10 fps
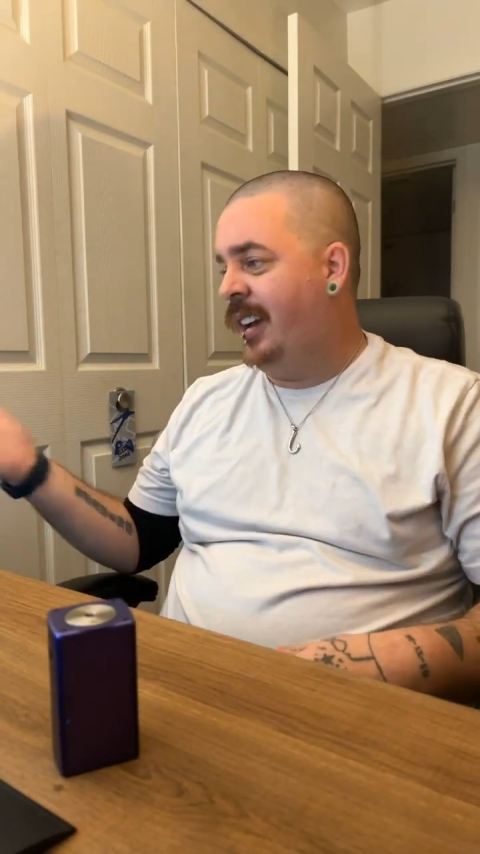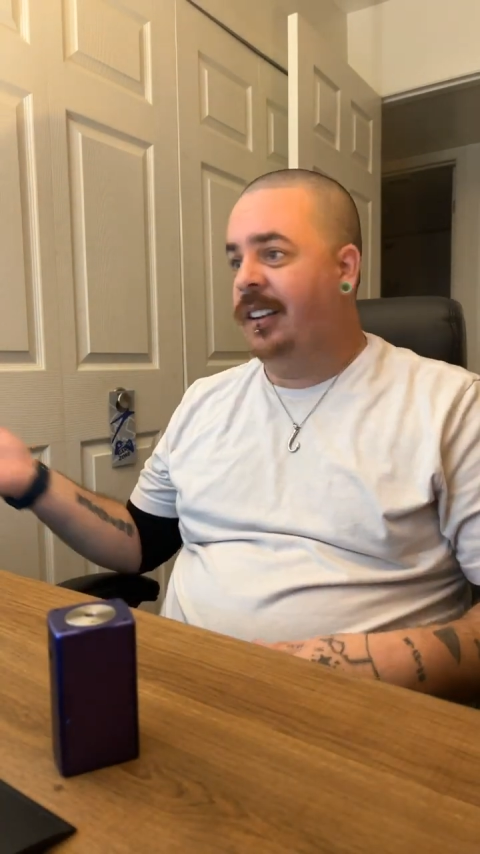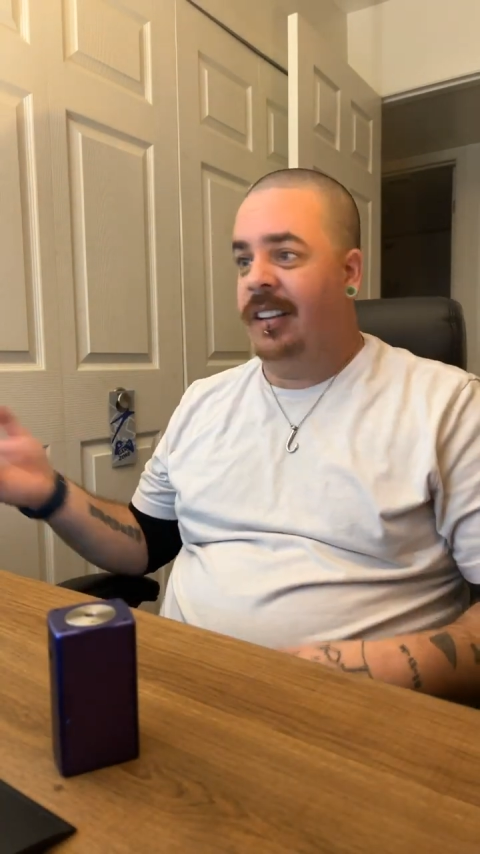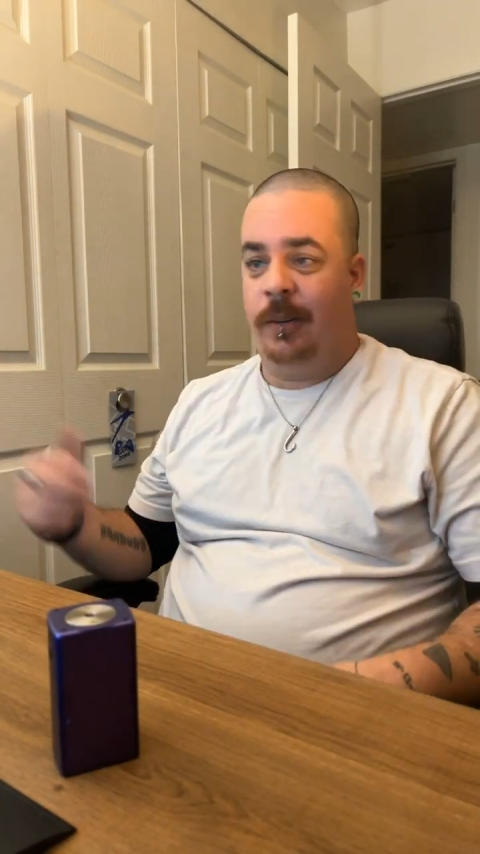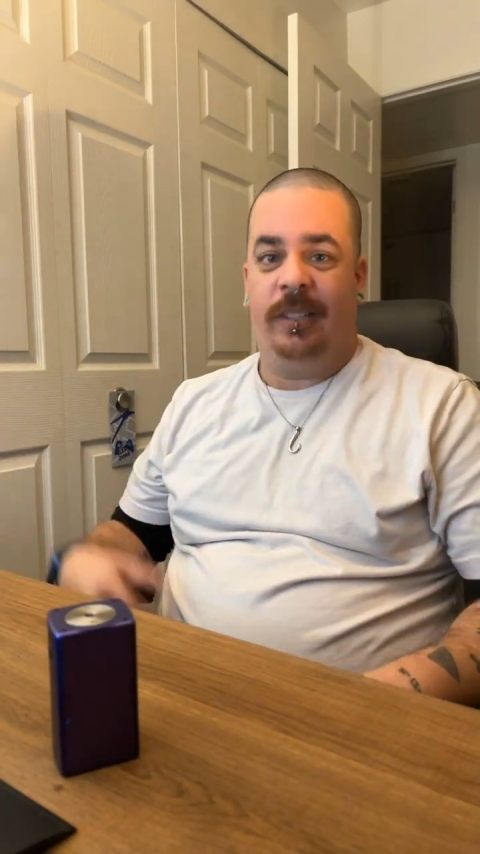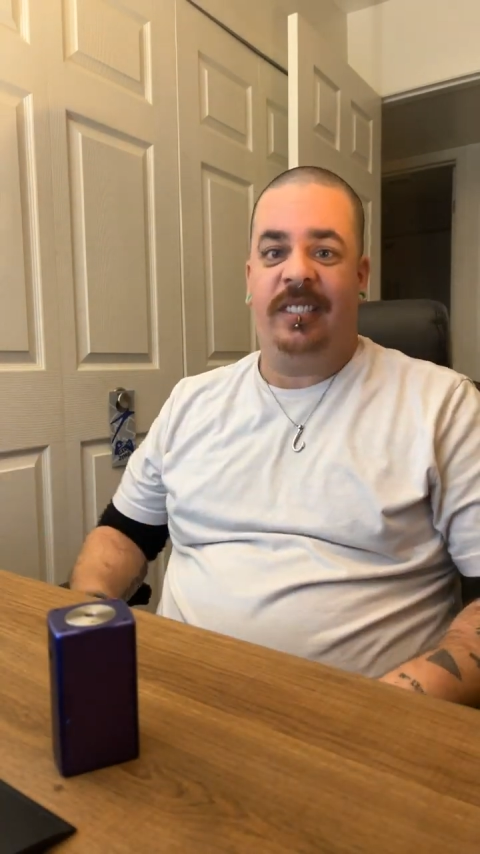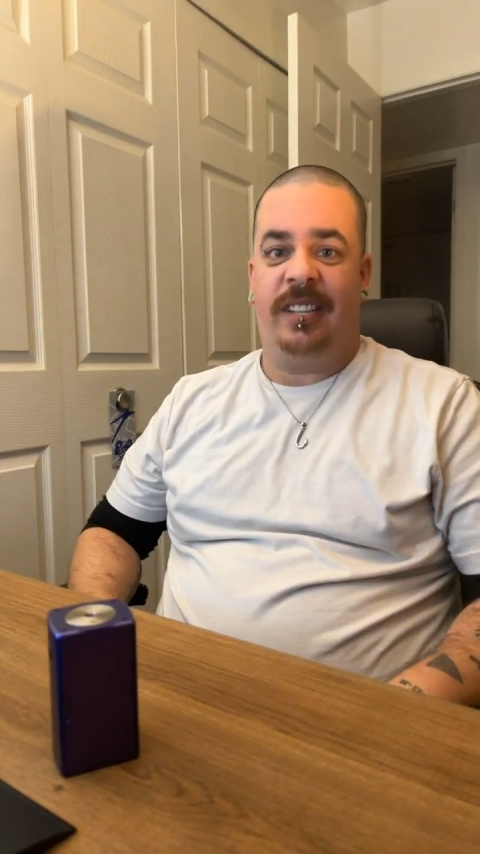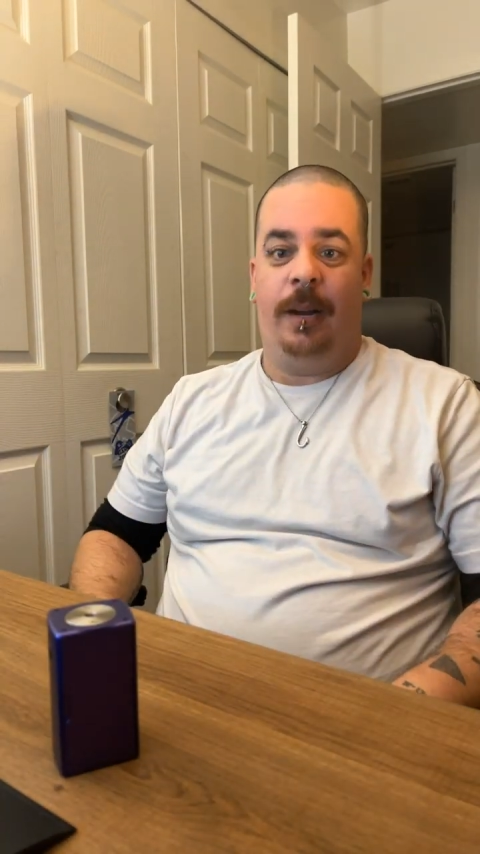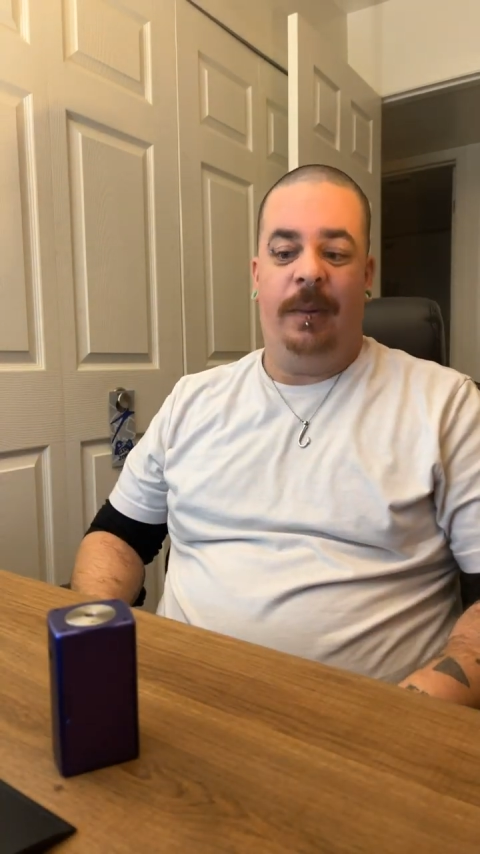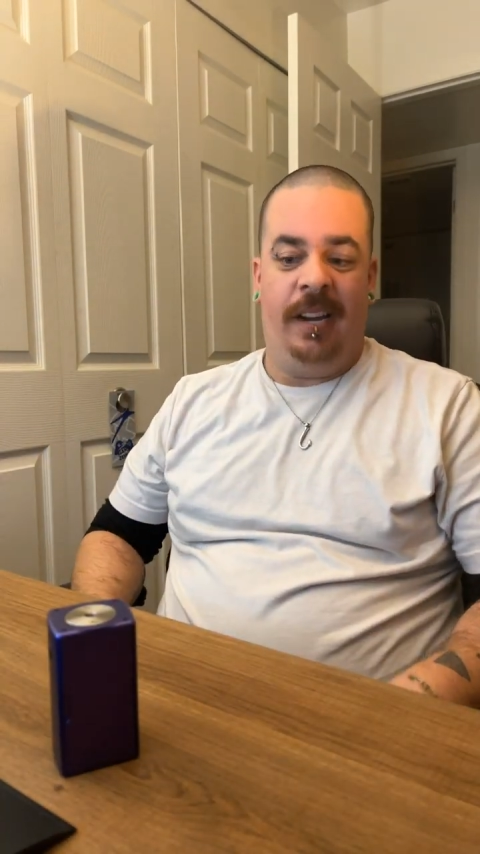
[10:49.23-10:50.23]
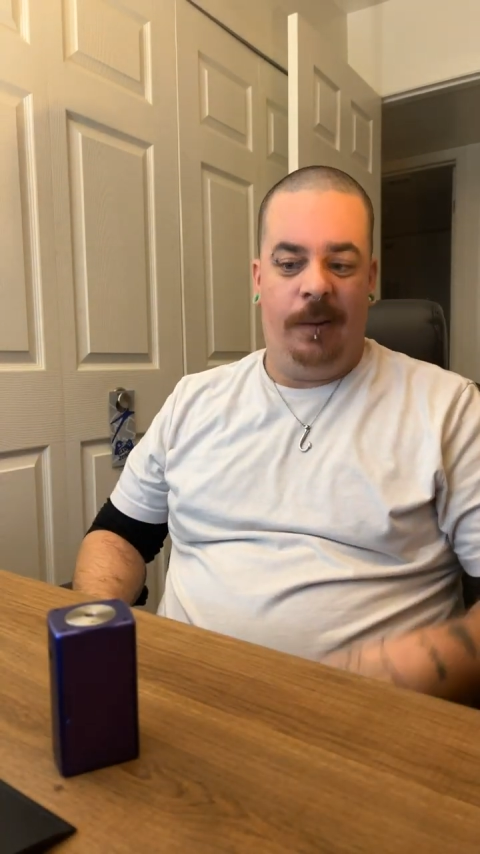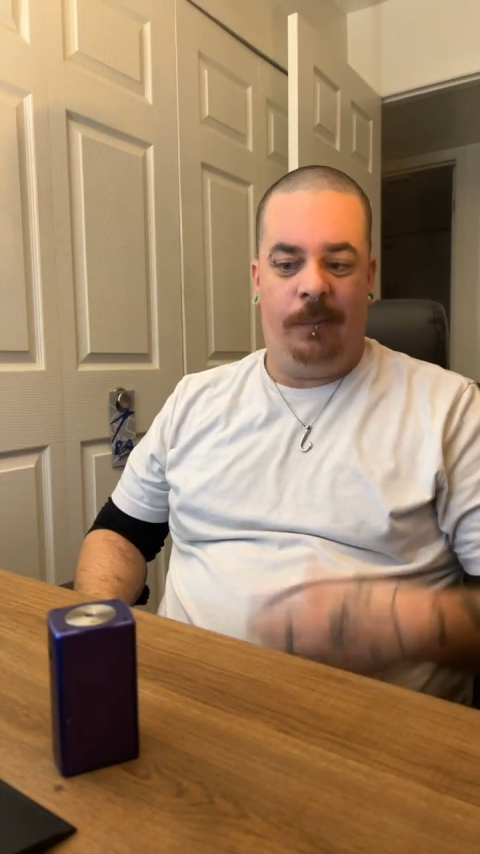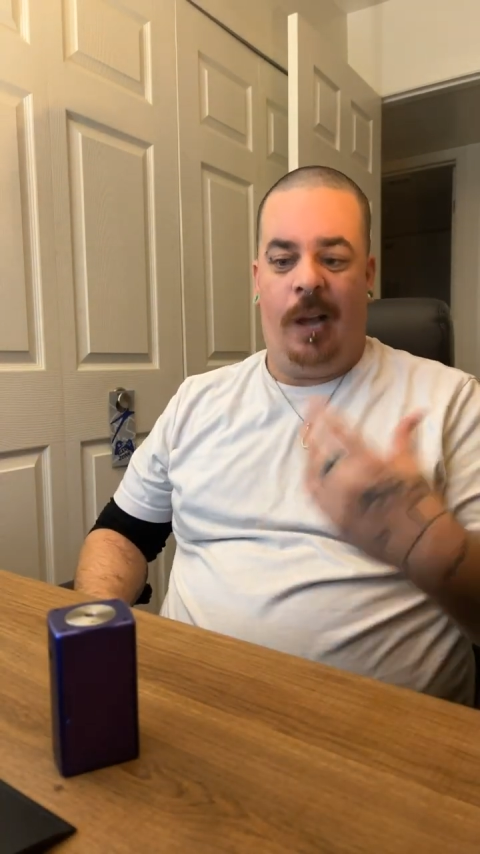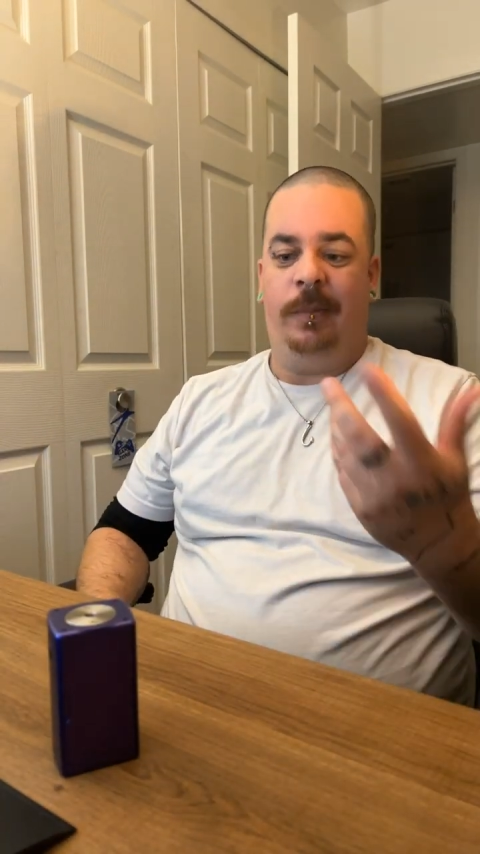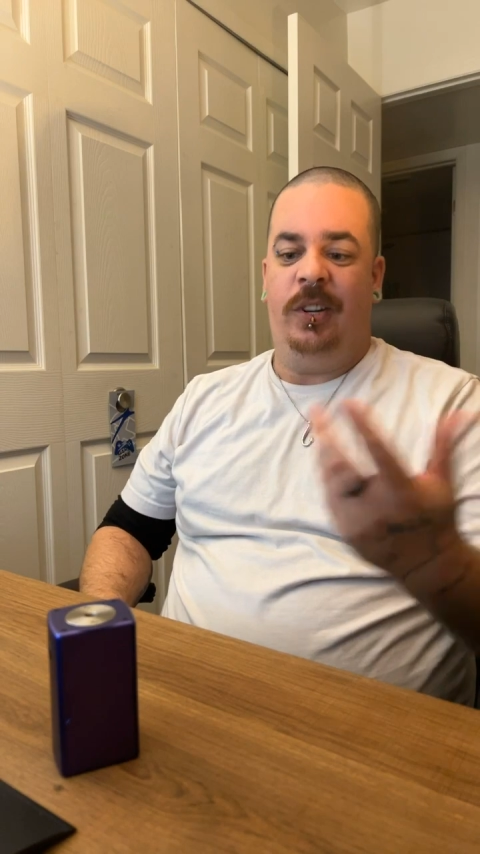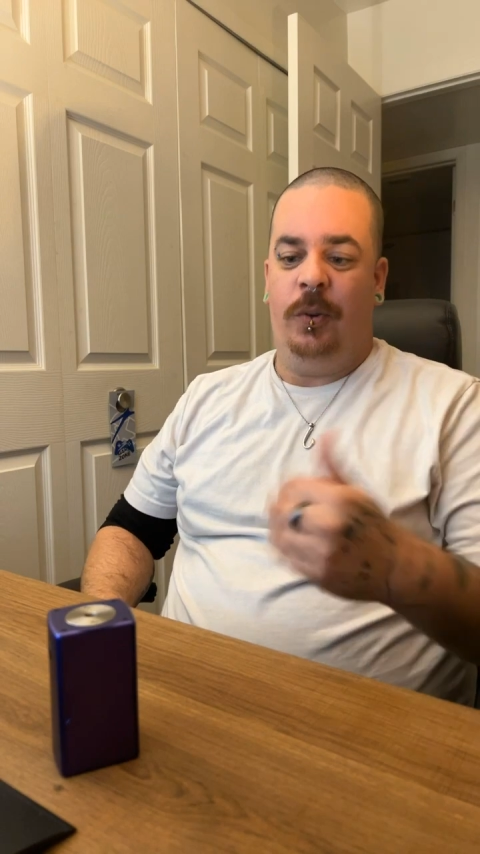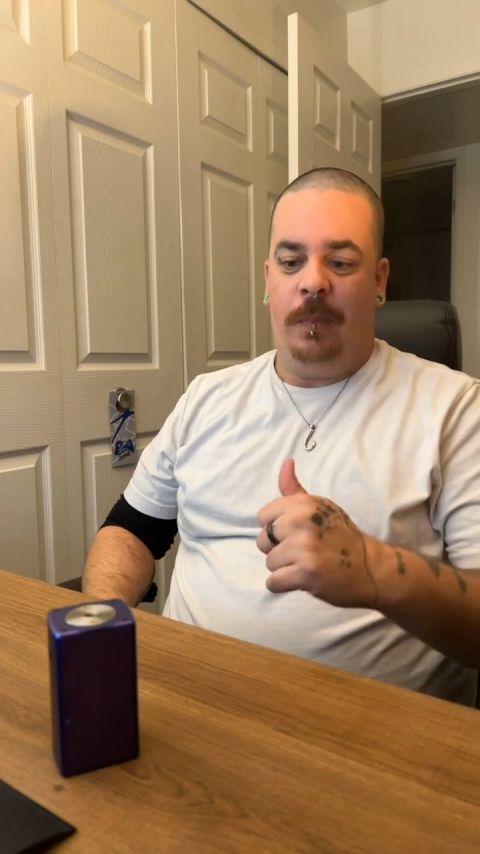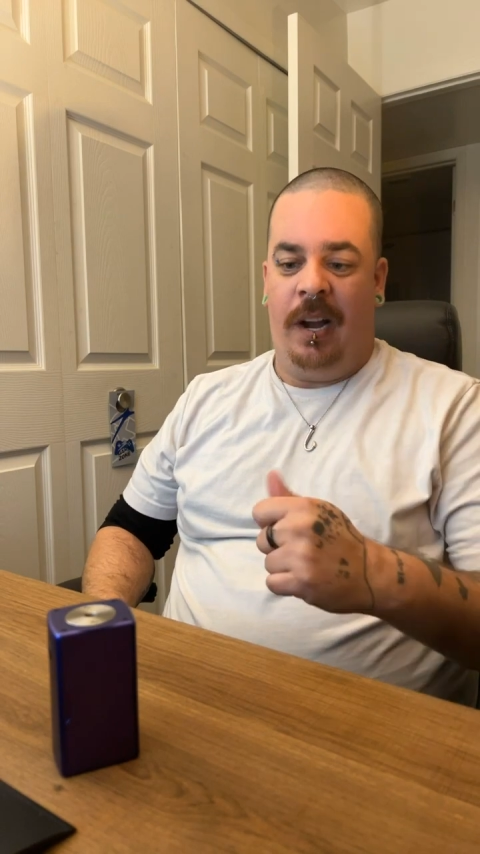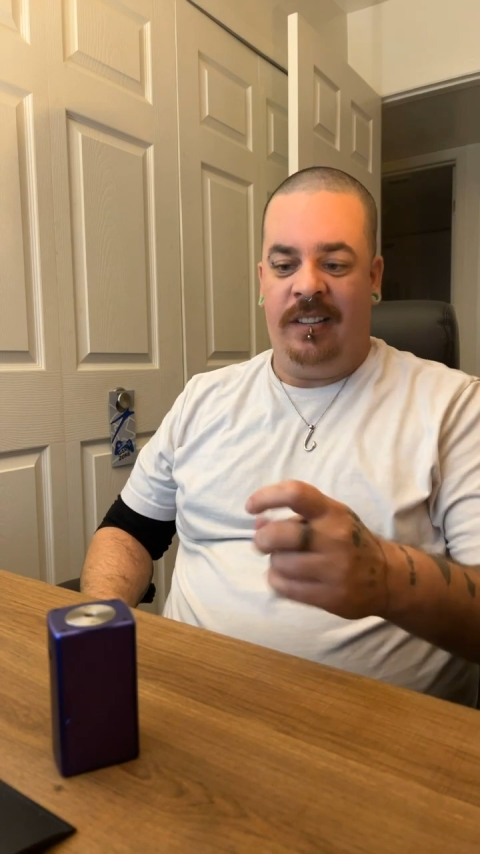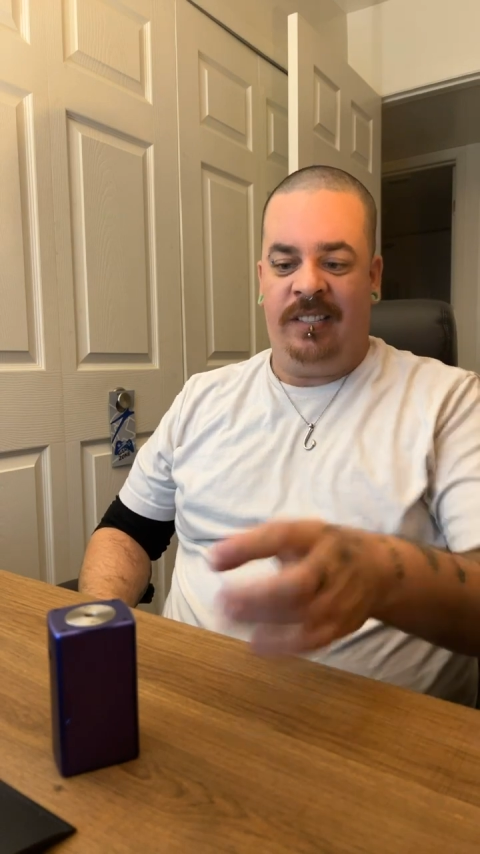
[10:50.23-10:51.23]
kind of like what the Stubby did, probably new
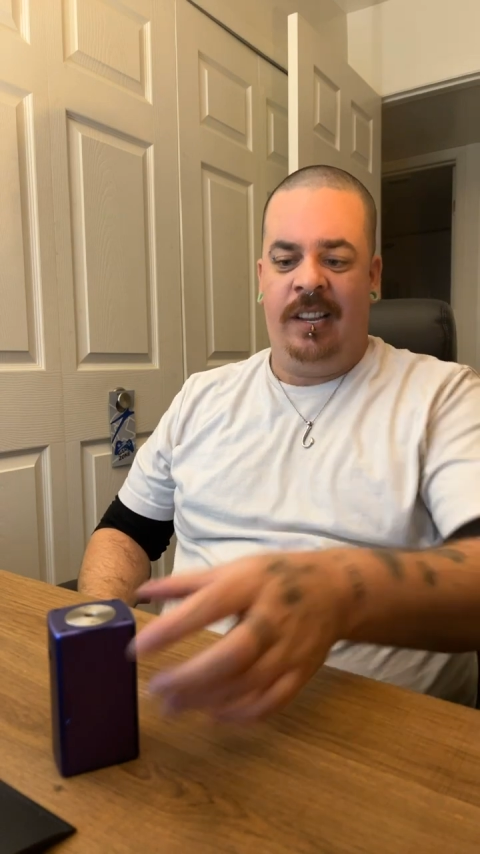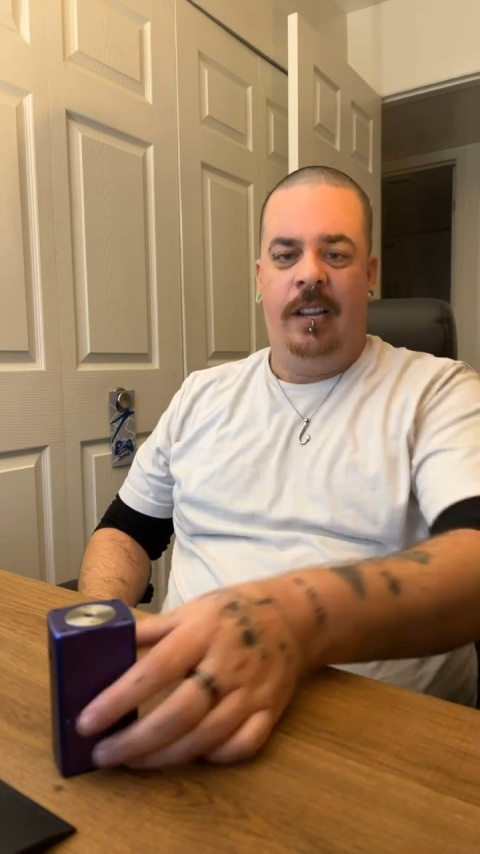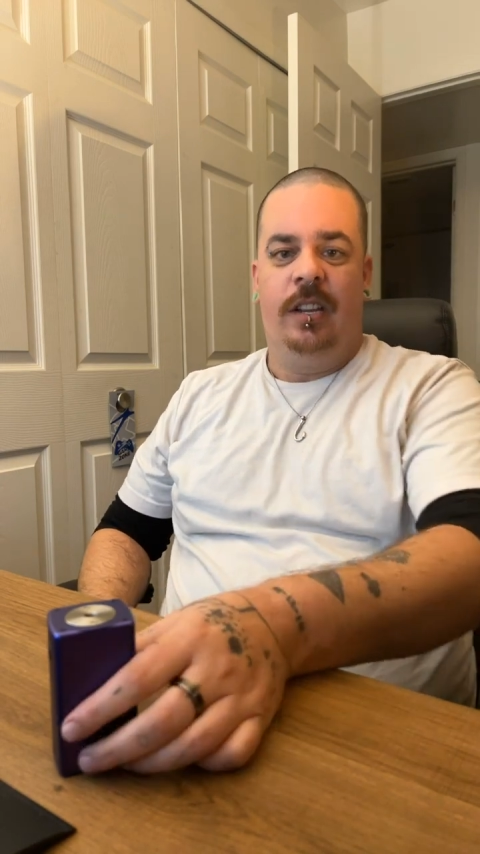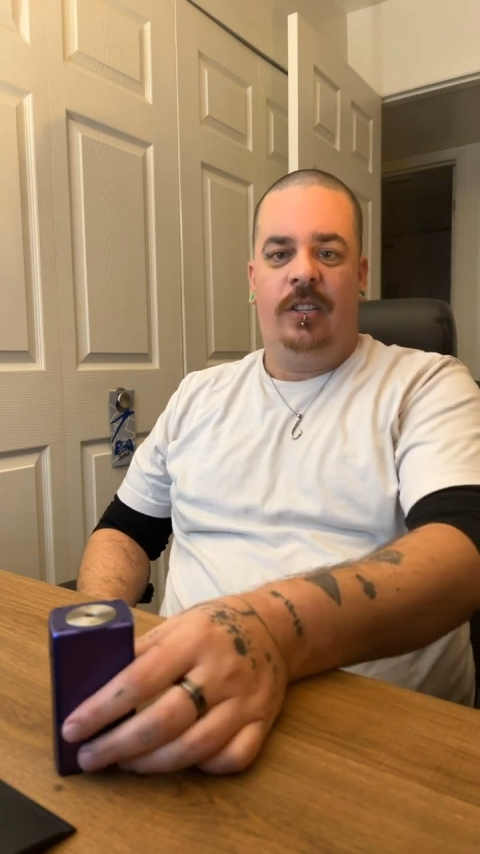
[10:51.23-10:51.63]
buttons.